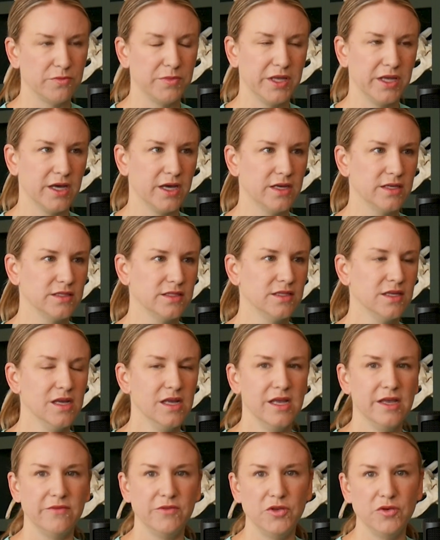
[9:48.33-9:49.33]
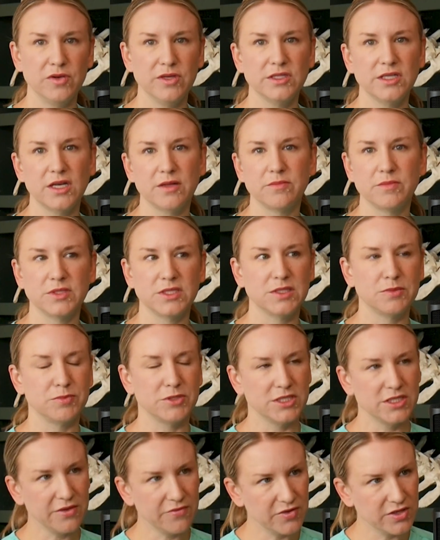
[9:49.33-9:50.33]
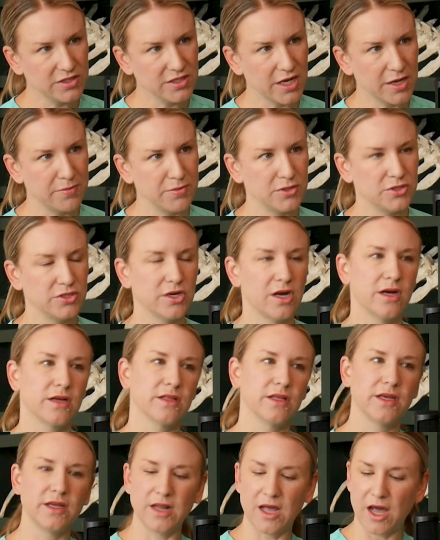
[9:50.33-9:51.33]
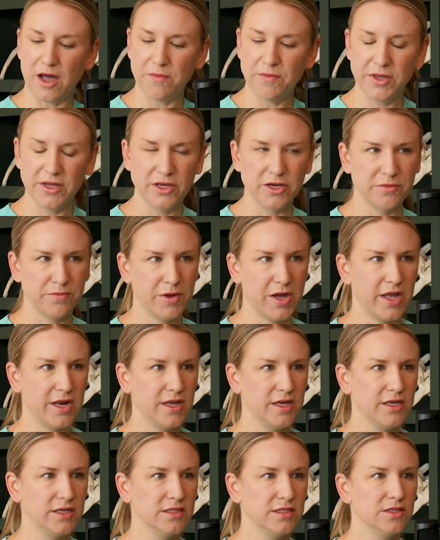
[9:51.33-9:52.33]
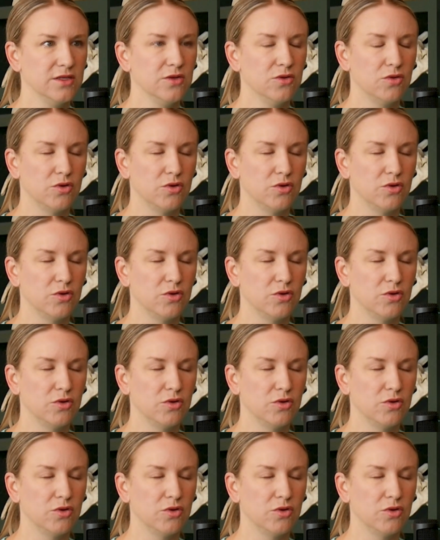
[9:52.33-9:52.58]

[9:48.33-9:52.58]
because if you can tell them the specific type of chocolate, how big your pet is,